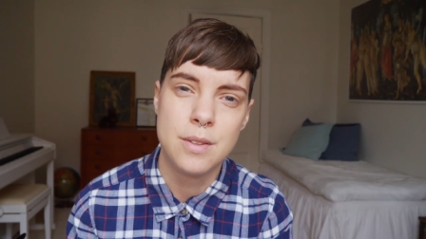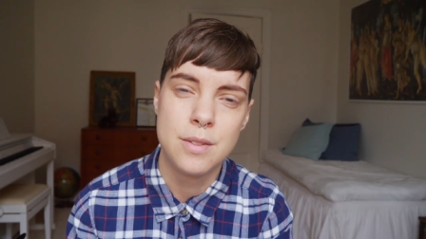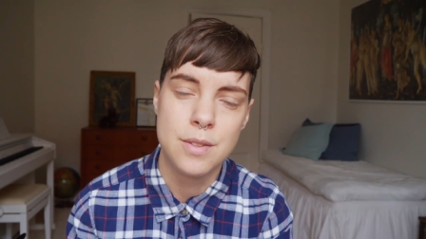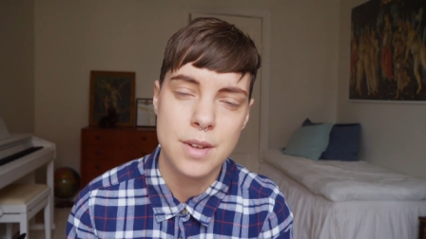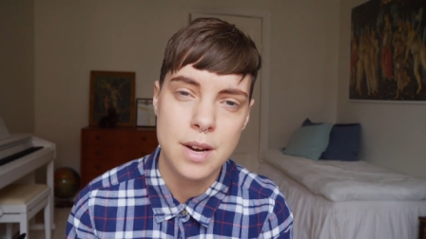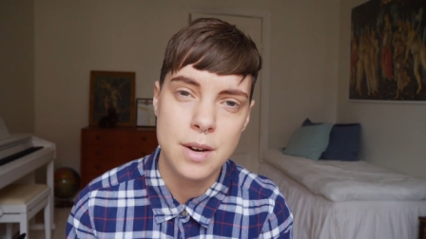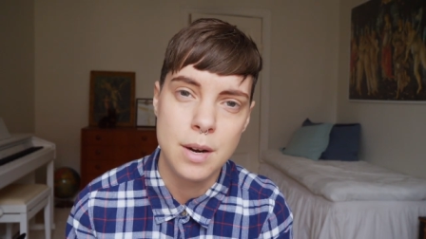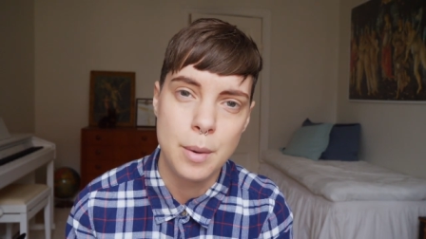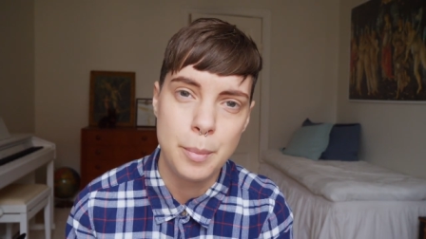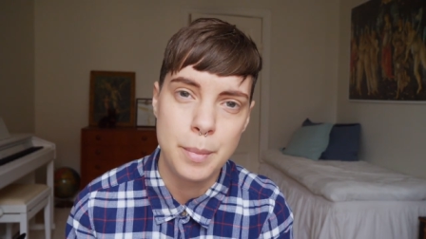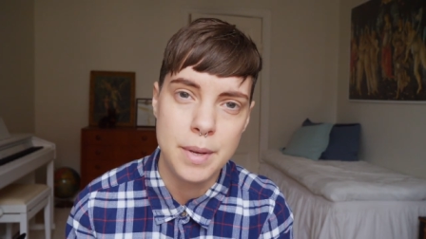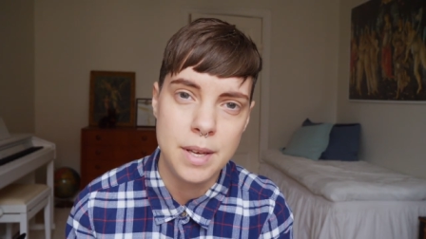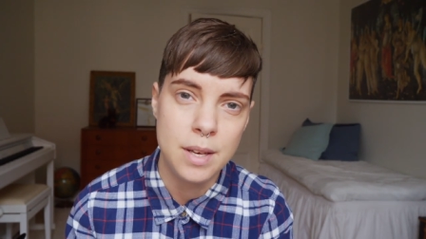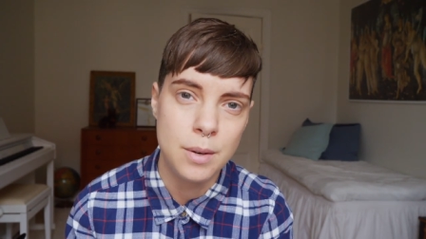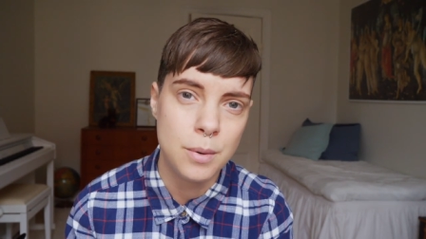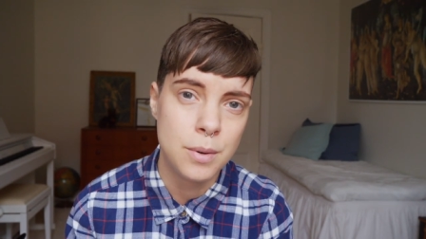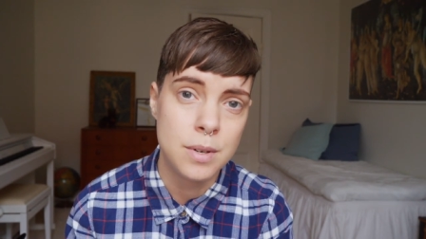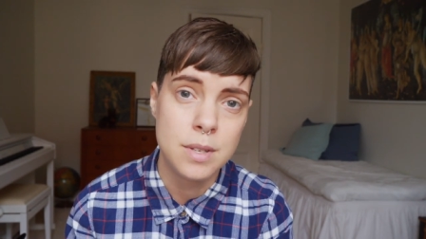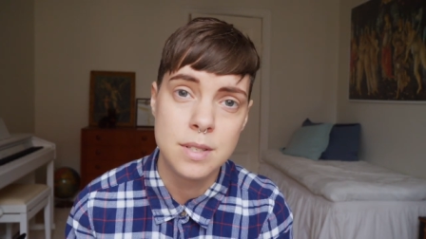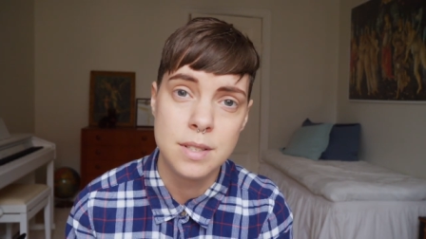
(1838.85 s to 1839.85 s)
therapy
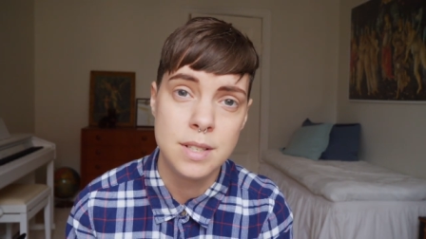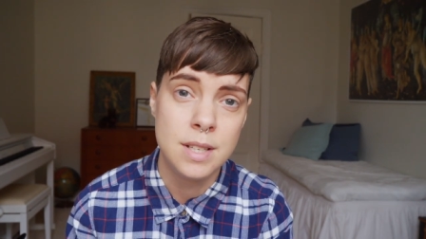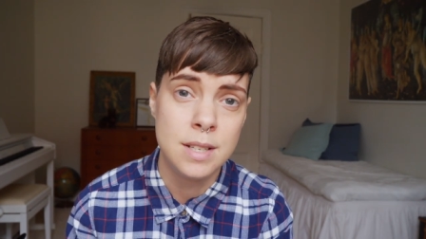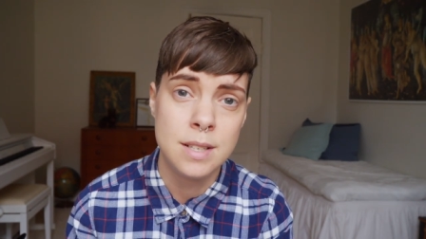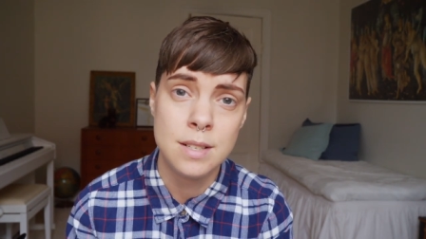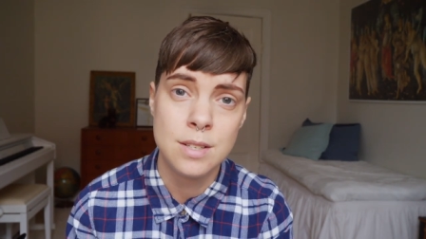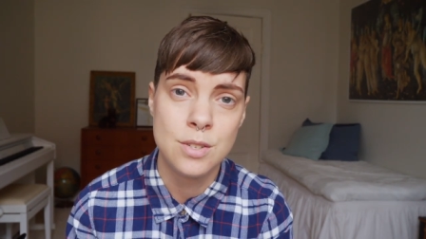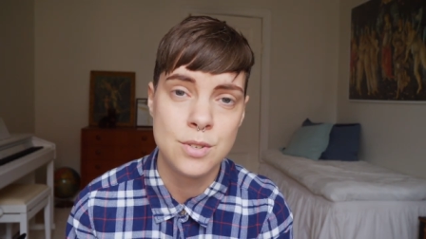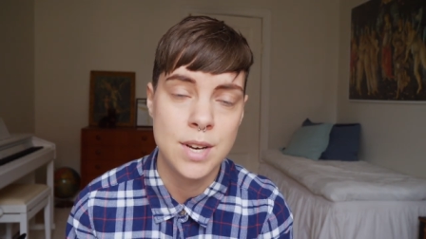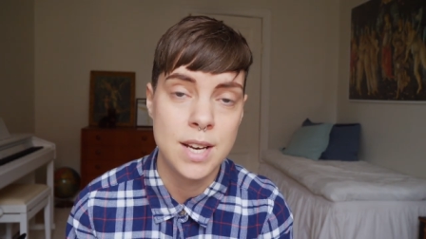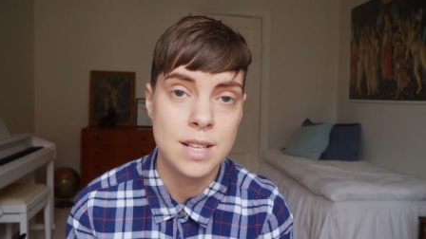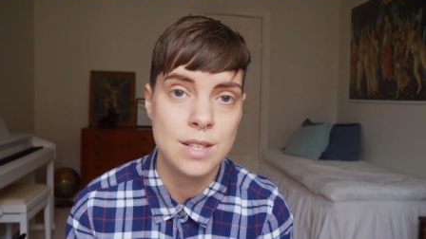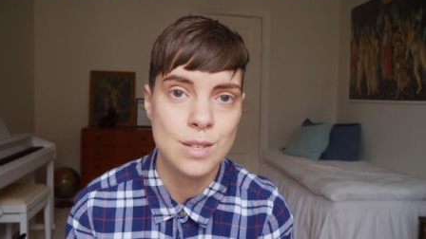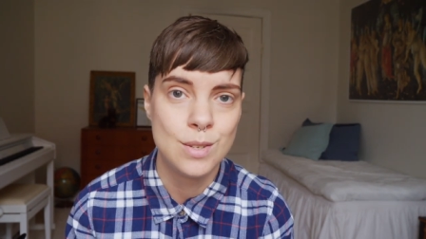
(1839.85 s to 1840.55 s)
or you didn't try